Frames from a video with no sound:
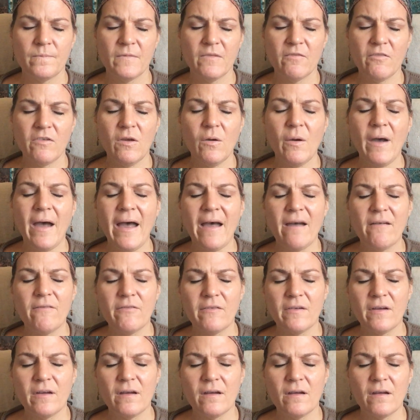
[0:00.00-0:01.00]
If you
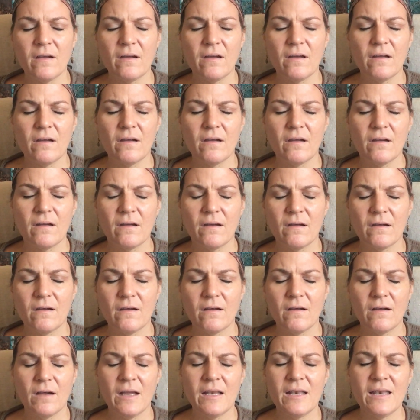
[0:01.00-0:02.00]
have
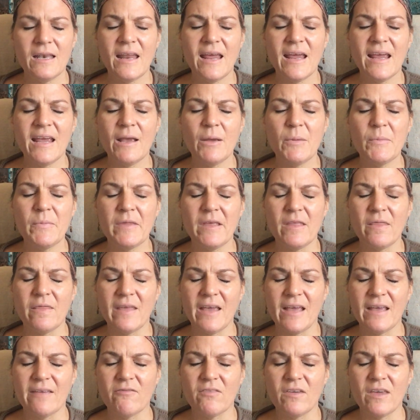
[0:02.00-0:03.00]
a name that
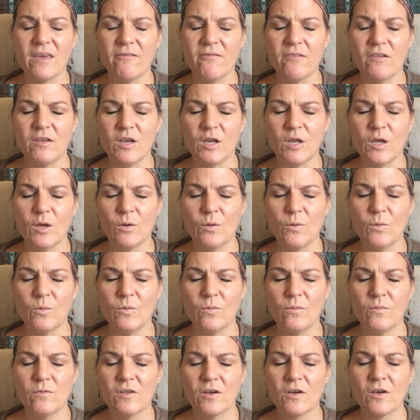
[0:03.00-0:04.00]
they've given you
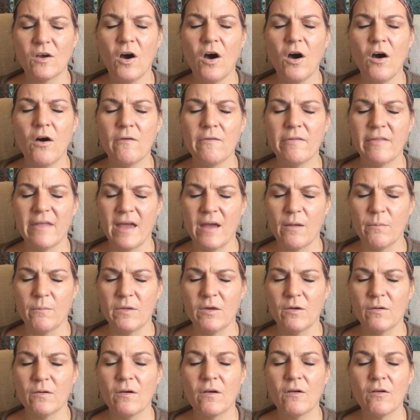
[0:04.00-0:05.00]
to call them,
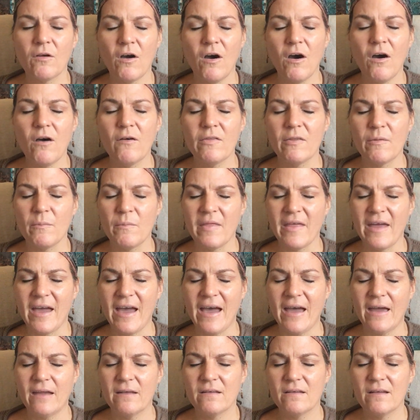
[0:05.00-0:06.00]
you can call them
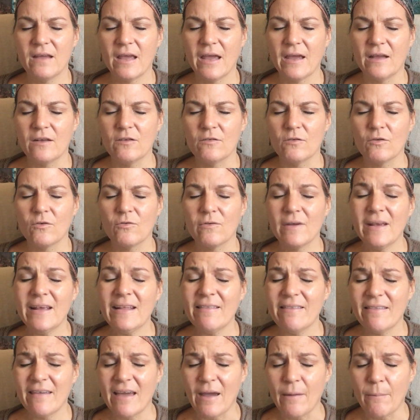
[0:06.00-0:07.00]
that and
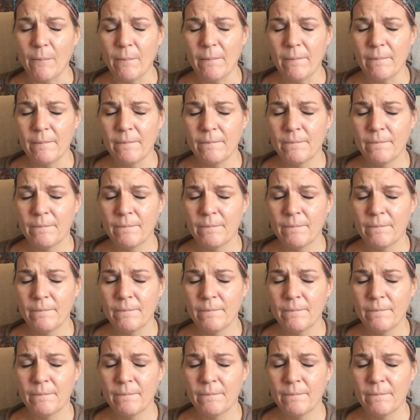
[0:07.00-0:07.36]
greet them